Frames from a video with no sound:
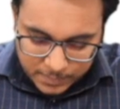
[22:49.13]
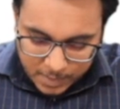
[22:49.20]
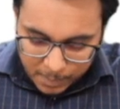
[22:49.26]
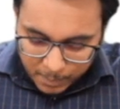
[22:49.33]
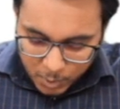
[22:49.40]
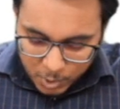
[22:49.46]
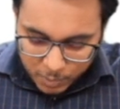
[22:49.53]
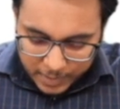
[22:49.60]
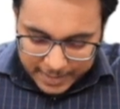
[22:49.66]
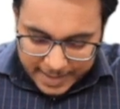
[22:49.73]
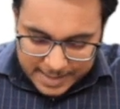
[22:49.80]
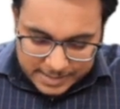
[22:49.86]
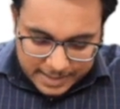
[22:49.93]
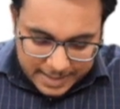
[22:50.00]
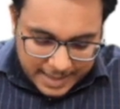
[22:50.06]
Moreover,
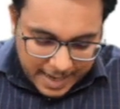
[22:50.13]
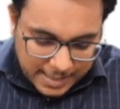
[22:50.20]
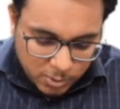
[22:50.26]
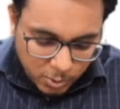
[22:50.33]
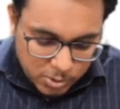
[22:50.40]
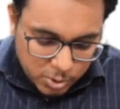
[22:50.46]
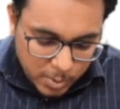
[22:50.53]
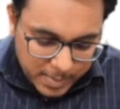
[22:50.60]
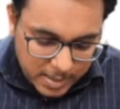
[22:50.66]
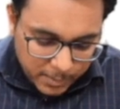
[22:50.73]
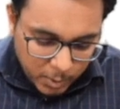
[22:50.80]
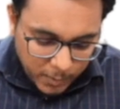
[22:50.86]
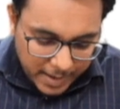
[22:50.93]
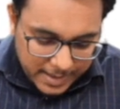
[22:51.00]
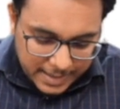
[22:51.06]
guys, it has also been
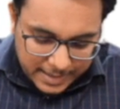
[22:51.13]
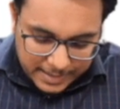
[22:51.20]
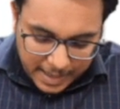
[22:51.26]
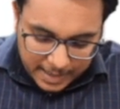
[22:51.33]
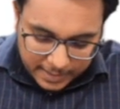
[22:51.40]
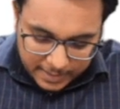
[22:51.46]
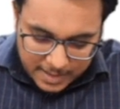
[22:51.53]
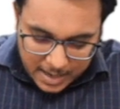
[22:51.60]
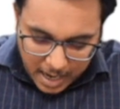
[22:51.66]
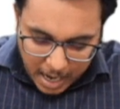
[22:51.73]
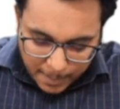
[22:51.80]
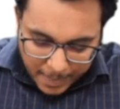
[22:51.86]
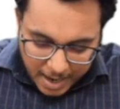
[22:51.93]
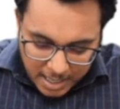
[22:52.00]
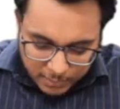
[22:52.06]
provided that
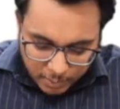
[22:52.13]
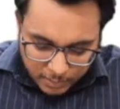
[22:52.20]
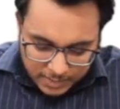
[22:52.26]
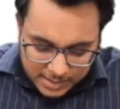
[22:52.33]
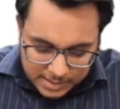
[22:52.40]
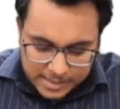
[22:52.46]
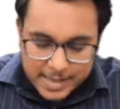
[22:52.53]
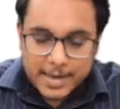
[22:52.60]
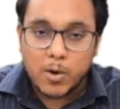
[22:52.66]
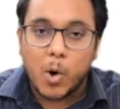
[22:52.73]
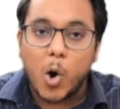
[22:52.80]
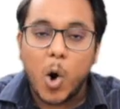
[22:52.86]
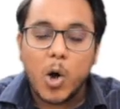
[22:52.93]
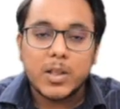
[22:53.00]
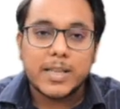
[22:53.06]
apart from this thing,
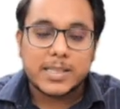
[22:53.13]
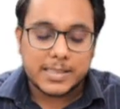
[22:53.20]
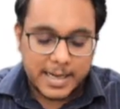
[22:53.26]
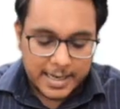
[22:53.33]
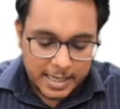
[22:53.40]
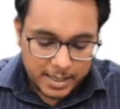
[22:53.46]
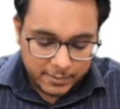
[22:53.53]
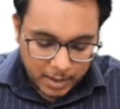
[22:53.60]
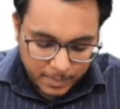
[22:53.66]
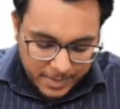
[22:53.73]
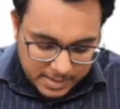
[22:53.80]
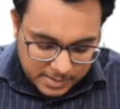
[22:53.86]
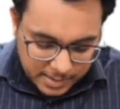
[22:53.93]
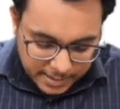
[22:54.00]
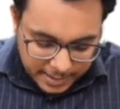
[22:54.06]
all the state
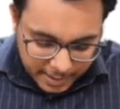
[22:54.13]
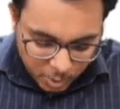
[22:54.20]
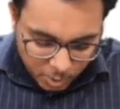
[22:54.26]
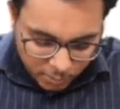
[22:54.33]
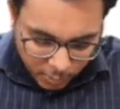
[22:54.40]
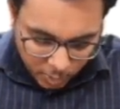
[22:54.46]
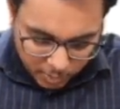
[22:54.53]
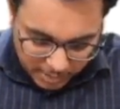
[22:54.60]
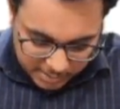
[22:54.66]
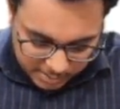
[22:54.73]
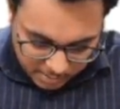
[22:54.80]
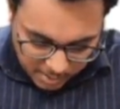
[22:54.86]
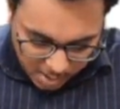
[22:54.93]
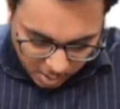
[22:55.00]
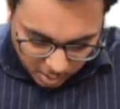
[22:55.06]
governments need to focus
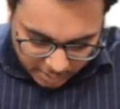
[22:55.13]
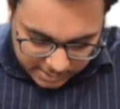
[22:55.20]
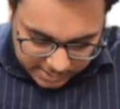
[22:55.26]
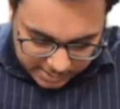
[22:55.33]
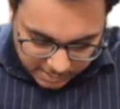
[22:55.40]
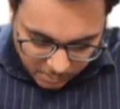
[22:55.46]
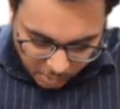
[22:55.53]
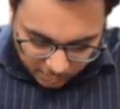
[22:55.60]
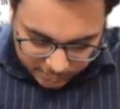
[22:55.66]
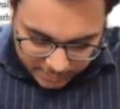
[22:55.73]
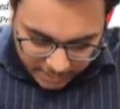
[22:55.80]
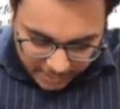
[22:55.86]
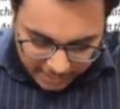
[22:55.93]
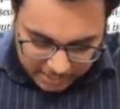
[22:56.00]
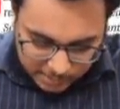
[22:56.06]
on some of the
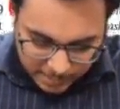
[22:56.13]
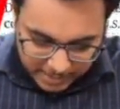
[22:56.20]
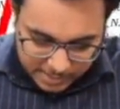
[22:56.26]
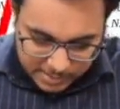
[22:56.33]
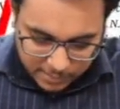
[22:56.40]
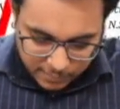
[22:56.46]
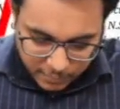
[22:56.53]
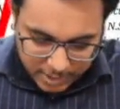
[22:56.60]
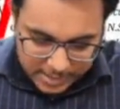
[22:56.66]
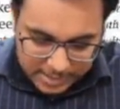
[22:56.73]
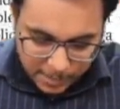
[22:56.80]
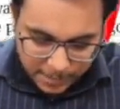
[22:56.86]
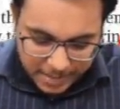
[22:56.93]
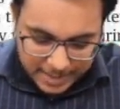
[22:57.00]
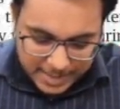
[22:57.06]
aspects. For
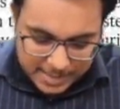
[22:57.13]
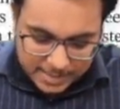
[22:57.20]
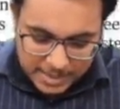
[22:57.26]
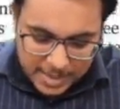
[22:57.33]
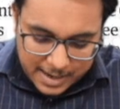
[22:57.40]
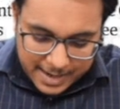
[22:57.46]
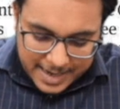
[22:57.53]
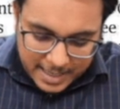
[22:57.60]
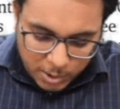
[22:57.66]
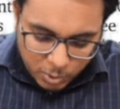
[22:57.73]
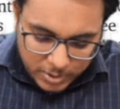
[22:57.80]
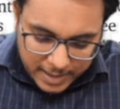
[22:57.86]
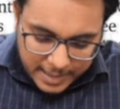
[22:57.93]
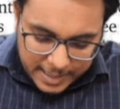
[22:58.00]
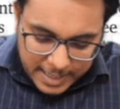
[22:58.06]
example, guys, into
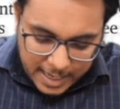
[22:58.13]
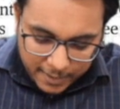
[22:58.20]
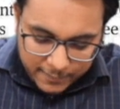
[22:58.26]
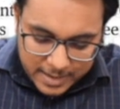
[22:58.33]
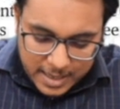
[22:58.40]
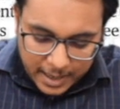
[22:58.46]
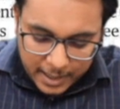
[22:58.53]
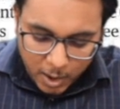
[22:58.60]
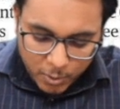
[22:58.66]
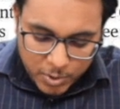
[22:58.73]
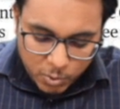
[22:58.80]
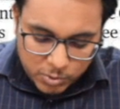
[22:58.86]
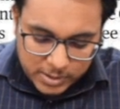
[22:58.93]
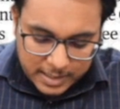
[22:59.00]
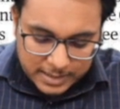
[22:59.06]
the India, we are now
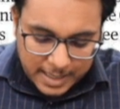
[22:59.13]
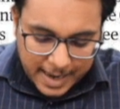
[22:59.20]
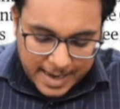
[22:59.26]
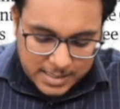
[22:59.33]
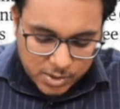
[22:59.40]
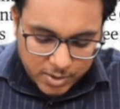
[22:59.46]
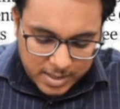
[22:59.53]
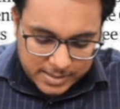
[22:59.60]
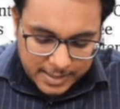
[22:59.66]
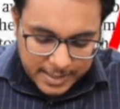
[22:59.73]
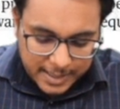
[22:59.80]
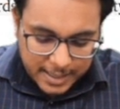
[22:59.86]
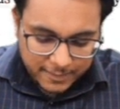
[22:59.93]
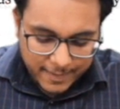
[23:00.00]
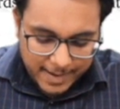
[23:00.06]
using the
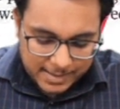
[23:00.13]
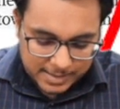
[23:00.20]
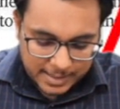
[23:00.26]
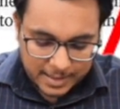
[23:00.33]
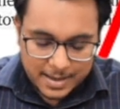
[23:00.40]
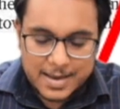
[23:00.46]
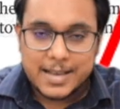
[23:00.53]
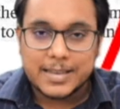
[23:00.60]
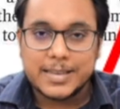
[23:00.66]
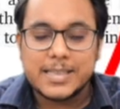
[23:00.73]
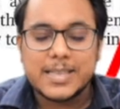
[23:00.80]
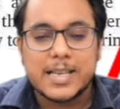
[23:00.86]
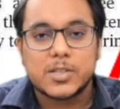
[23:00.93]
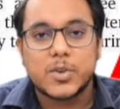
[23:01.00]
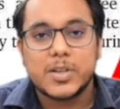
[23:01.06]
AstraZeneca vaccine. This
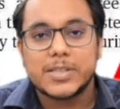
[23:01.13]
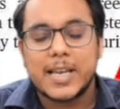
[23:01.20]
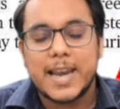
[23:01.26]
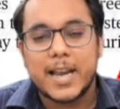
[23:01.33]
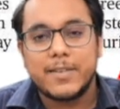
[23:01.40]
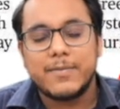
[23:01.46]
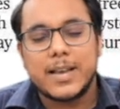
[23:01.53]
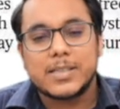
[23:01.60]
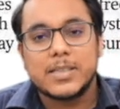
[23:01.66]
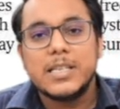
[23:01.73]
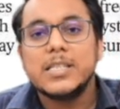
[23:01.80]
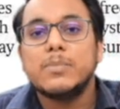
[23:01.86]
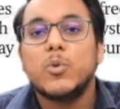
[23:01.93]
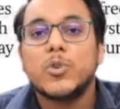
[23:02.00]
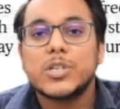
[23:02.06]
AstraZeneca vaccine
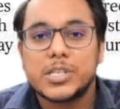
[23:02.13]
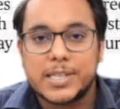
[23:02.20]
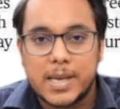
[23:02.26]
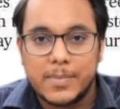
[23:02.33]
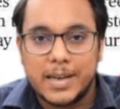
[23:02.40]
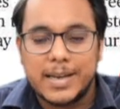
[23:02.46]
is more stable.